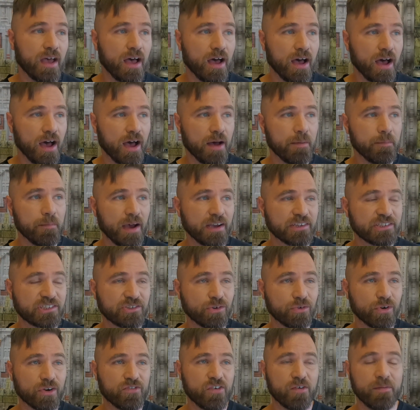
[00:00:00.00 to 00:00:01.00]
I
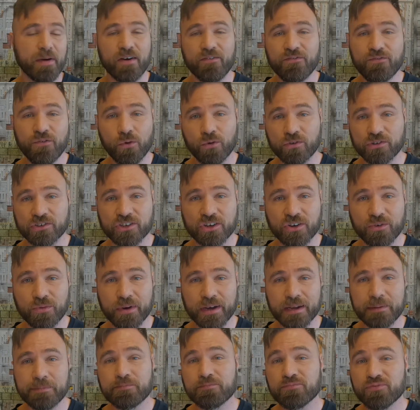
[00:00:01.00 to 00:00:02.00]
sold it for about 400
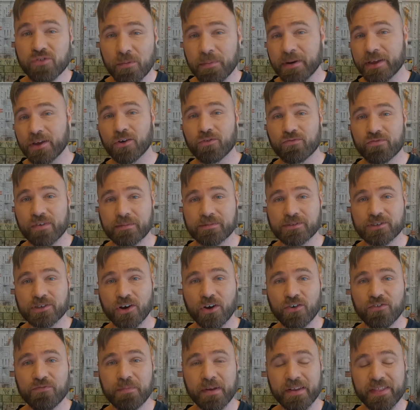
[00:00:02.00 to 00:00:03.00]
quid, probably got ripped
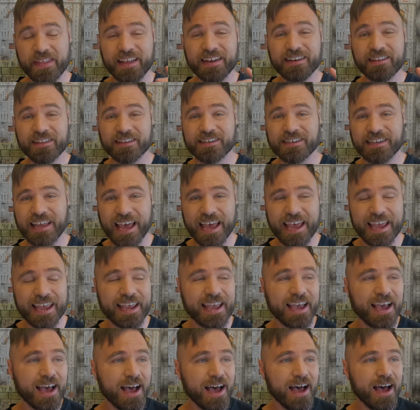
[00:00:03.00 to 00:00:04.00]
off, but at the end of the
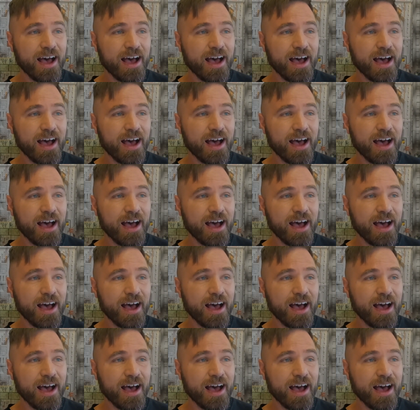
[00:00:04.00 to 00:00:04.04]
day,